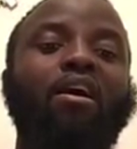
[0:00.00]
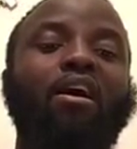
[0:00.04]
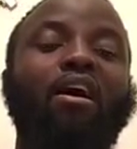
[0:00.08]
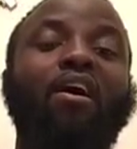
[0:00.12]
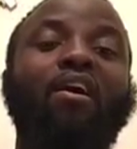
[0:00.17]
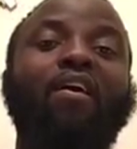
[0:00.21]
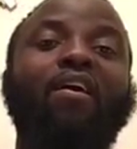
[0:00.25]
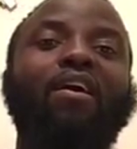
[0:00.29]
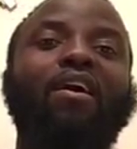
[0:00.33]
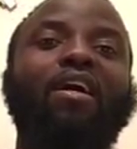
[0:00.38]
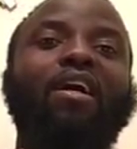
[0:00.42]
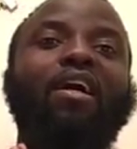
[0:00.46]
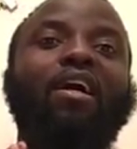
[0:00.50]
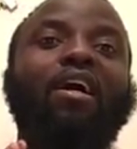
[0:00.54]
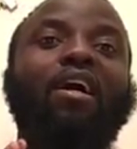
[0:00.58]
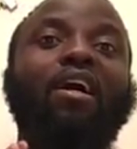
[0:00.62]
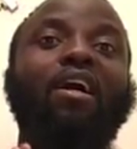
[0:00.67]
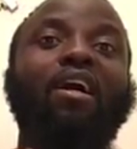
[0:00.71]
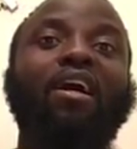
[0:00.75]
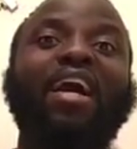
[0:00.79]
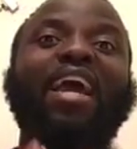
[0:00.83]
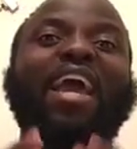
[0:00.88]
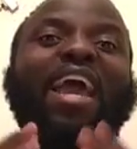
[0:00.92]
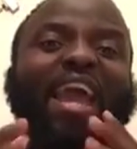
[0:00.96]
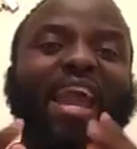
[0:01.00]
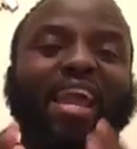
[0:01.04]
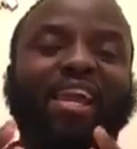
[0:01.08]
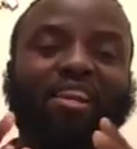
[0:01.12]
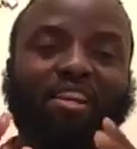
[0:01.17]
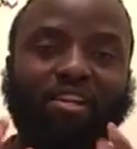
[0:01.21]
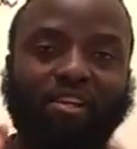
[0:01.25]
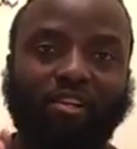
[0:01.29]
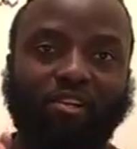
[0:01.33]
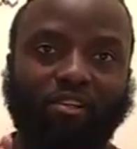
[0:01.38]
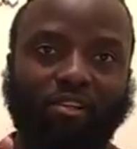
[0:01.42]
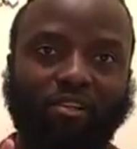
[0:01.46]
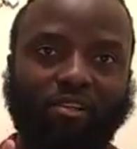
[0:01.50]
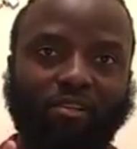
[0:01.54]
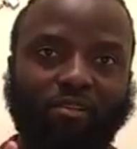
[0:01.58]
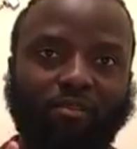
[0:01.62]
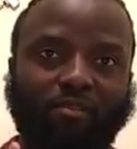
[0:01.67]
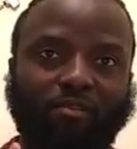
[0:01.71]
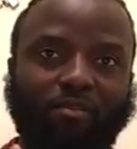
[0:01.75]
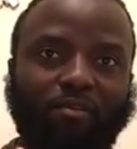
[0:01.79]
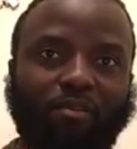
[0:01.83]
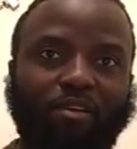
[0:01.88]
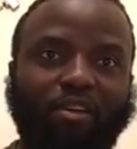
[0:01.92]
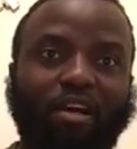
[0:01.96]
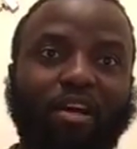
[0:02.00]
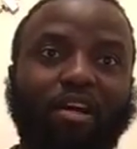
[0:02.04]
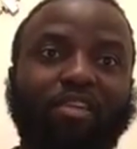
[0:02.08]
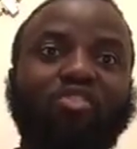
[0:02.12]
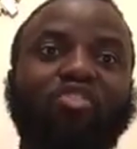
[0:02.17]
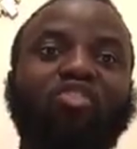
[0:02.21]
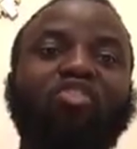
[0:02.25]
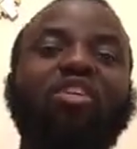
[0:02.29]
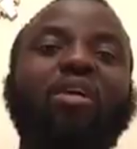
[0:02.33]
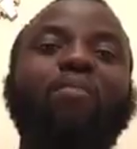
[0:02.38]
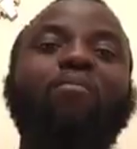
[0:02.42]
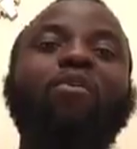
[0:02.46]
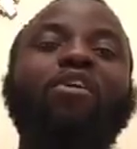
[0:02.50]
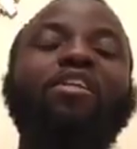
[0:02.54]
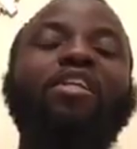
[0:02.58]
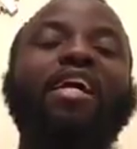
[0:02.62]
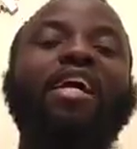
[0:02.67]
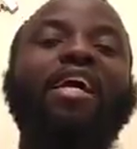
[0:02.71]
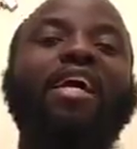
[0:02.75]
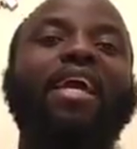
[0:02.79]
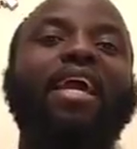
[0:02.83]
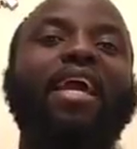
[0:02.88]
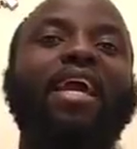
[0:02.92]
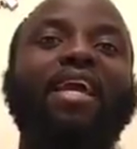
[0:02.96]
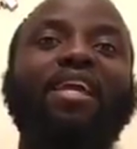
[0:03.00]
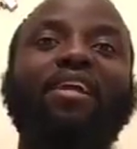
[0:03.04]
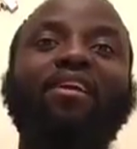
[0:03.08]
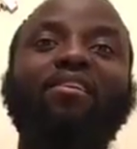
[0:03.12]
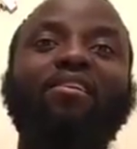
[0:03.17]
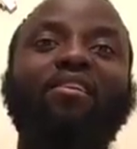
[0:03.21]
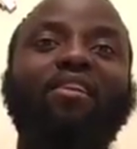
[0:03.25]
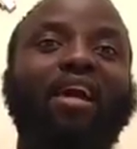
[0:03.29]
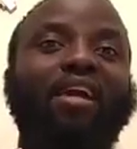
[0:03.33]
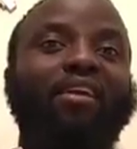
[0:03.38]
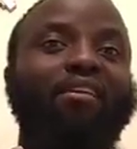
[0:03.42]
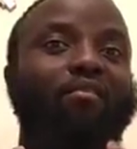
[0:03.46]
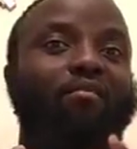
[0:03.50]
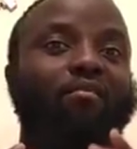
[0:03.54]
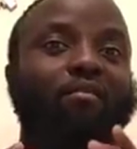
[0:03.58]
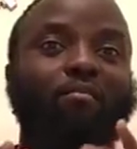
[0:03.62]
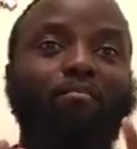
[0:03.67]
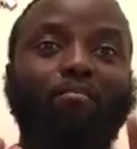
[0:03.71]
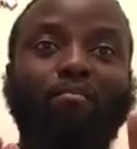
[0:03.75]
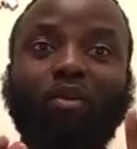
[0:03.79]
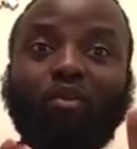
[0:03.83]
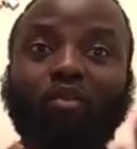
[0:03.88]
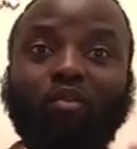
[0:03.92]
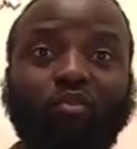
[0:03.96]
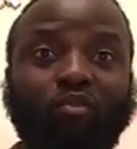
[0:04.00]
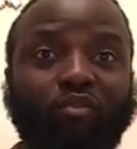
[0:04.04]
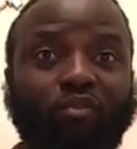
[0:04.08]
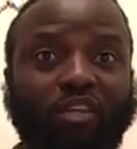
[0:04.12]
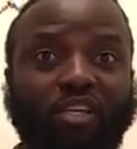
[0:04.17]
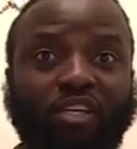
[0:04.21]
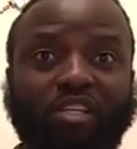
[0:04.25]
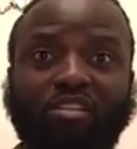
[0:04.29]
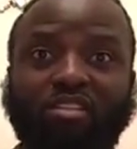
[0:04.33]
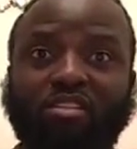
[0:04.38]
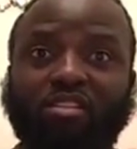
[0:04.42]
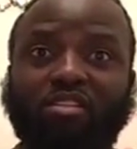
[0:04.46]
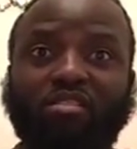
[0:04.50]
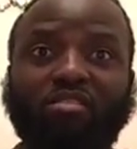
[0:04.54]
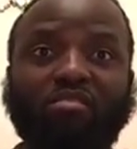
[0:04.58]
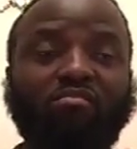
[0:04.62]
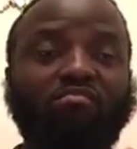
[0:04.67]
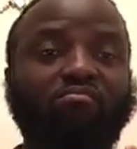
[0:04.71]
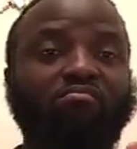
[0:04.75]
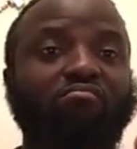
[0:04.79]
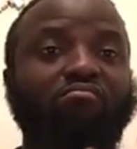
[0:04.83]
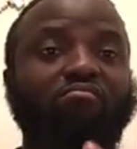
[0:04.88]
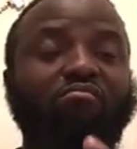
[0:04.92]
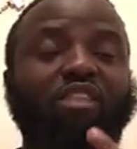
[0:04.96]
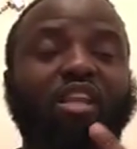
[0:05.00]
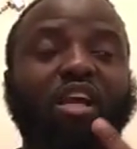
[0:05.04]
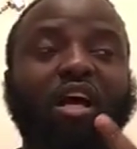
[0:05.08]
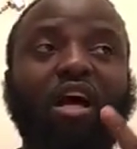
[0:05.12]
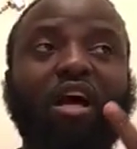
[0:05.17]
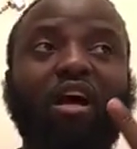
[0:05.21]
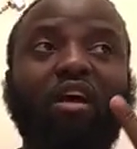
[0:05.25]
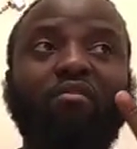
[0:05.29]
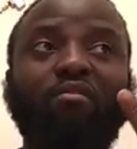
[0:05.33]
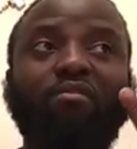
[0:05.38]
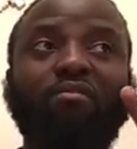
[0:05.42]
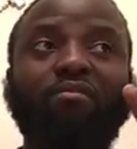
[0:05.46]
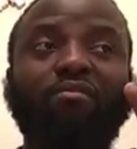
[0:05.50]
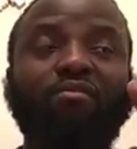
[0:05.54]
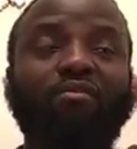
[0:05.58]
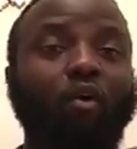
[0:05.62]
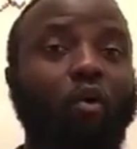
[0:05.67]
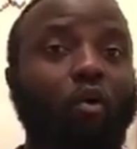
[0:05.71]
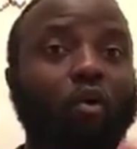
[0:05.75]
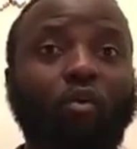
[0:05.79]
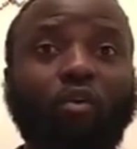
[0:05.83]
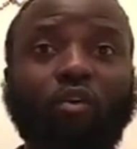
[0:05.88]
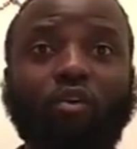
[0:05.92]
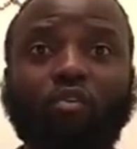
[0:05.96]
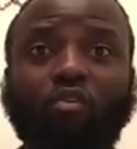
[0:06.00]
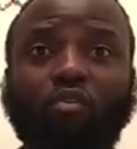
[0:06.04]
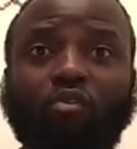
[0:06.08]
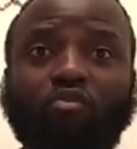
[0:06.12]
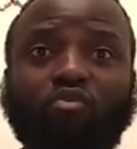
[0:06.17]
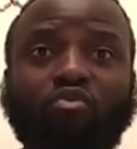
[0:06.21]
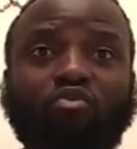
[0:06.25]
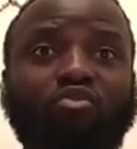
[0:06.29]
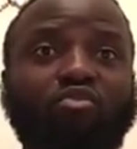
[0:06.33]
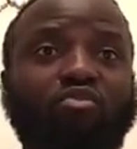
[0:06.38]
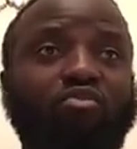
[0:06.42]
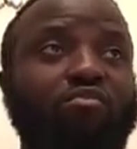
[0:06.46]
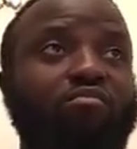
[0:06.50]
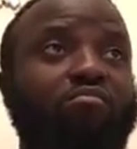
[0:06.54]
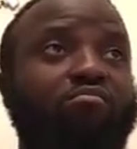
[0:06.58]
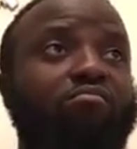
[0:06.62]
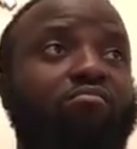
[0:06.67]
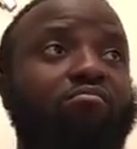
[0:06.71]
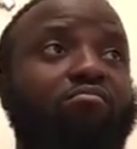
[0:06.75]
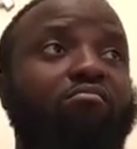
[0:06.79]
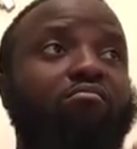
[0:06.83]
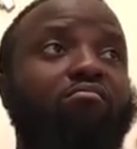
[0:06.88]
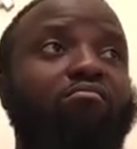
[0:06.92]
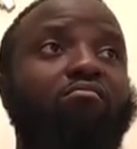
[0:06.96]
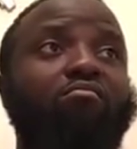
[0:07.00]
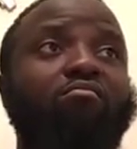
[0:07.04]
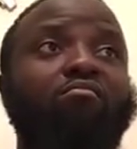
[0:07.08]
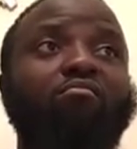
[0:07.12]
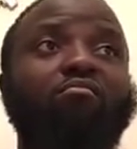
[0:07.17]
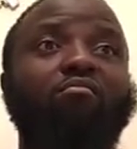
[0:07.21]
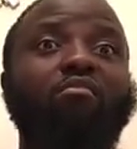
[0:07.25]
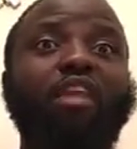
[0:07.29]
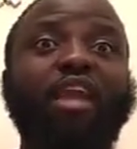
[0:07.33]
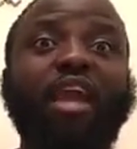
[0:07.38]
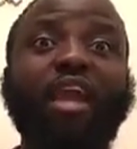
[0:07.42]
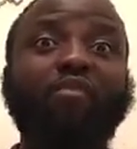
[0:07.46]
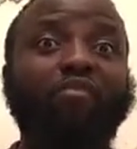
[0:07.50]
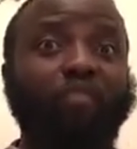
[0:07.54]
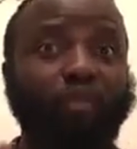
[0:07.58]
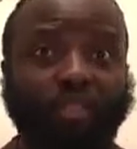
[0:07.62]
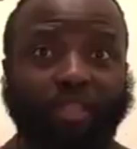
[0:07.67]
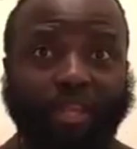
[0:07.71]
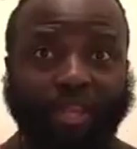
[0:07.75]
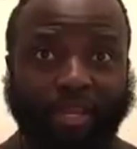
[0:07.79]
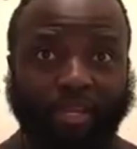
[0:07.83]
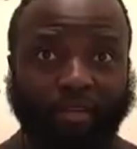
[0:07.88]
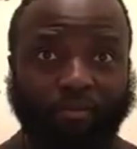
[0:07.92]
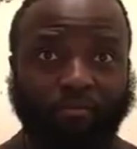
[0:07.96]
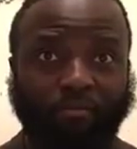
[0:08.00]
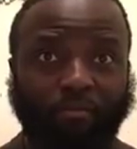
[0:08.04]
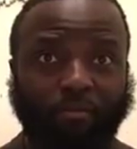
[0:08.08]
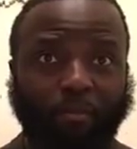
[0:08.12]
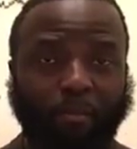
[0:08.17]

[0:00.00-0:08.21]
A editor, someone that edit like movies, photos, everything.